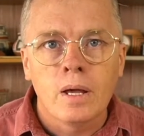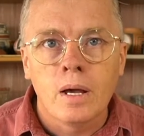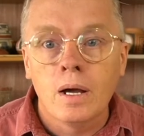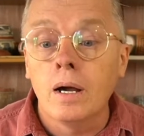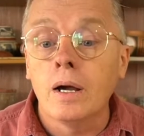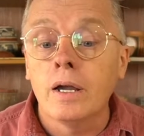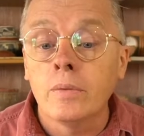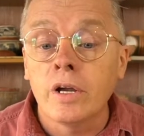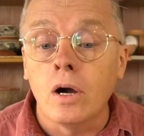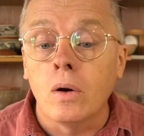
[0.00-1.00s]
Uh, here we
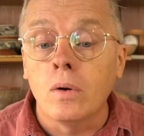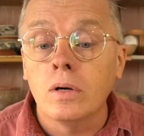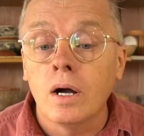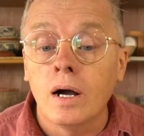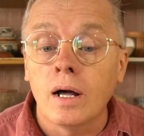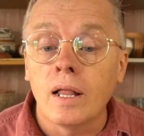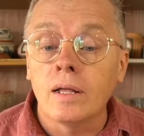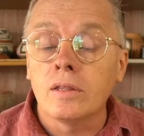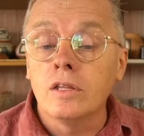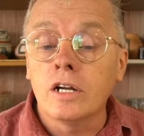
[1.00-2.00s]
go. Uh,
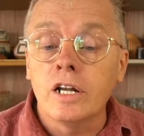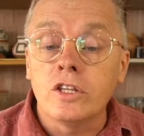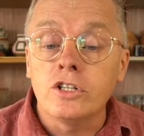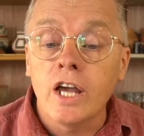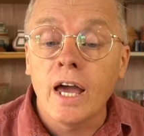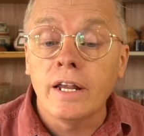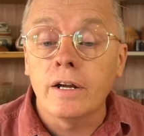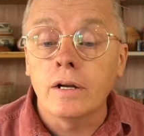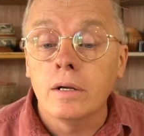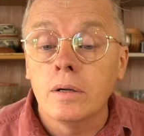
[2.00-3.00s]
looking at the chat
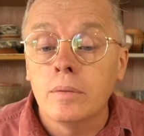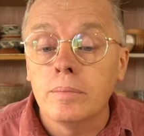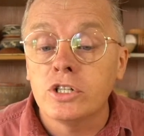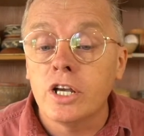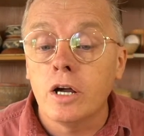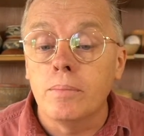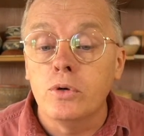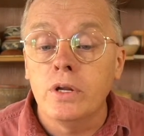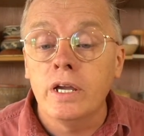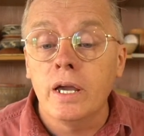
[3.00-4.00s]
here, Michelle
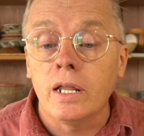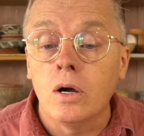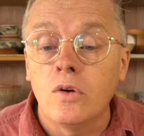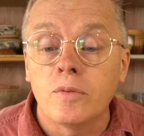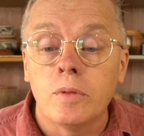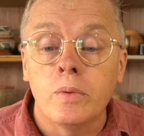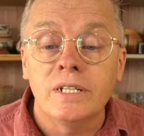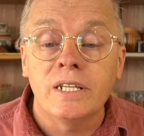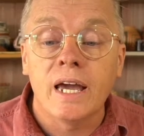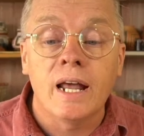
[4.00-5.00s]
Mooney, hello from
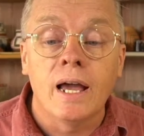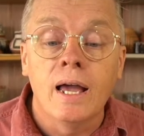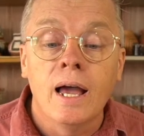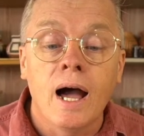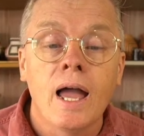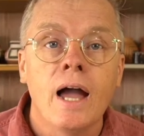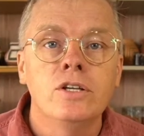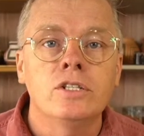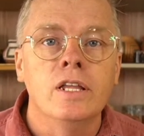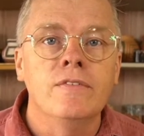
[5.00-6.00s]
Louisiana. Hi, I
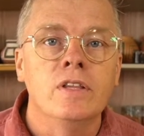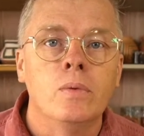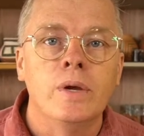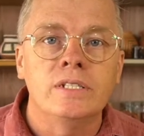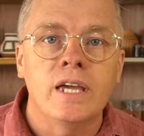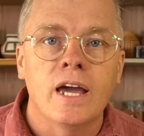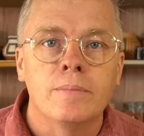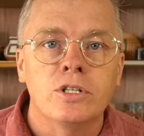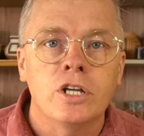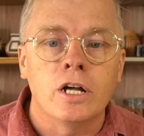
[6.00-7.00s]
used to live in Louisiana,
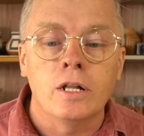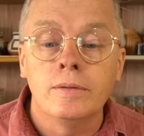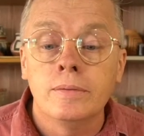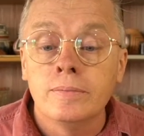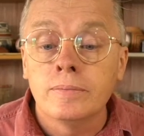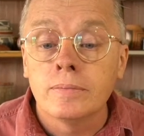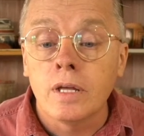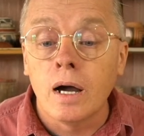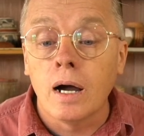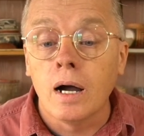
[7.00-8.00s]
Michelle.
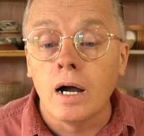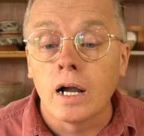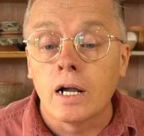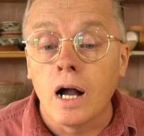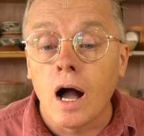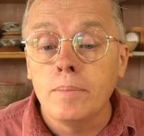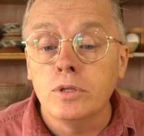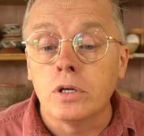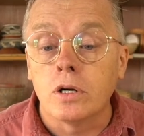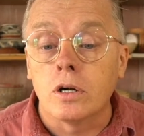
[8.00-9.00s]
Uh, Gobble
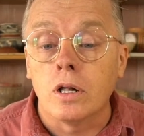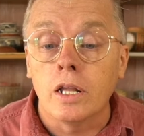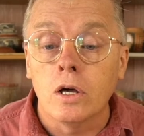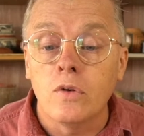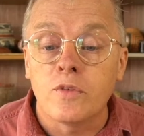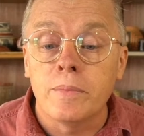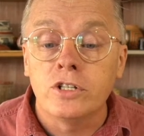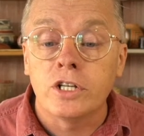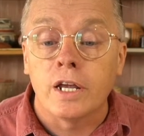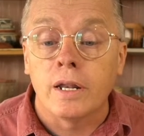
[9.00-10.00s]
Girl, hello from
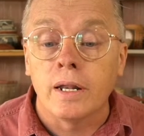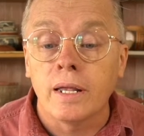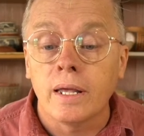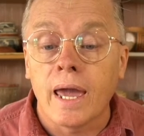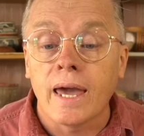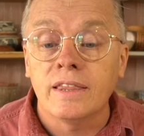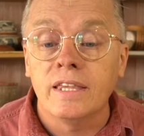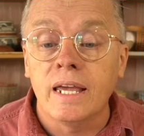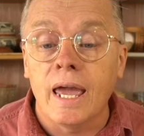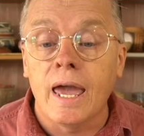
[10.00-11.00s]
Michigan.
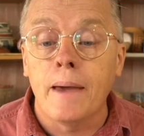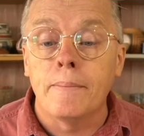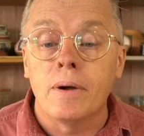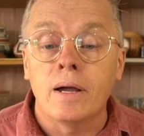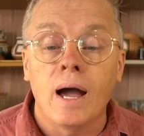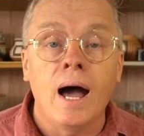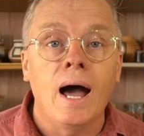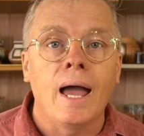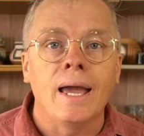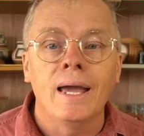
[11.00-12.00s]
Anthony M, hi.